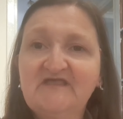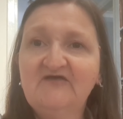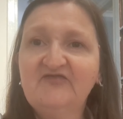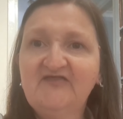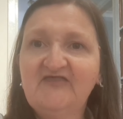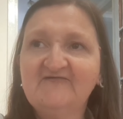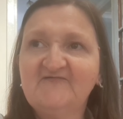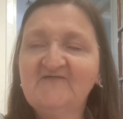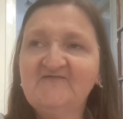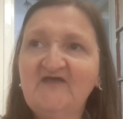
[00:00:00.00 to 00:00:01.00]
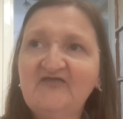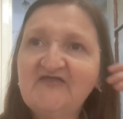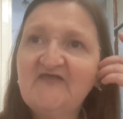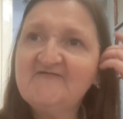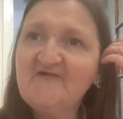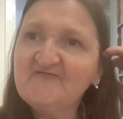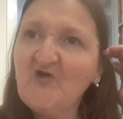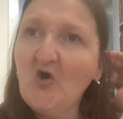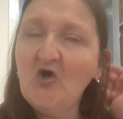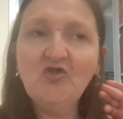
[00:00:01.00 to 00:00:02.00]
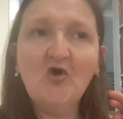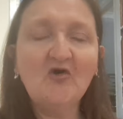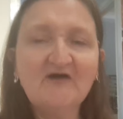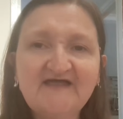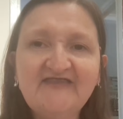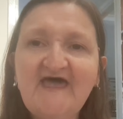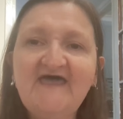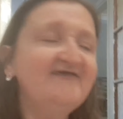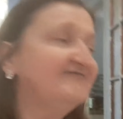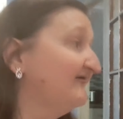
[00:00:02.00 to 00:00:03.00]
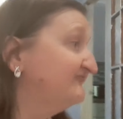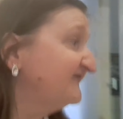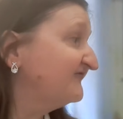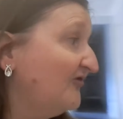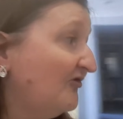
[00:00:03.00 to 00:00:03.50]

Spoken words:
I think that's us. I think that's us all organised. I've just